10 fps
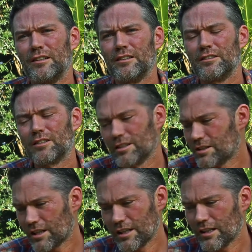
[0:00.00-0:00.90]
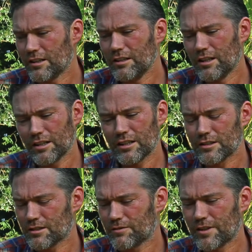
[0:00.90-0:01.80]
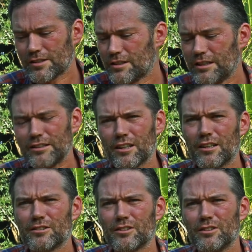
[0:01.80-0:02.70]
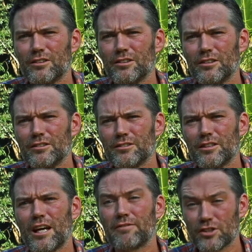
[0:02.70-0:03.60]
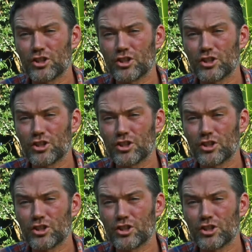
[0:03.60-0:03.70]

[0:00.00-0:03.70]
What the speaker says: So I think it's a fascinating article to have to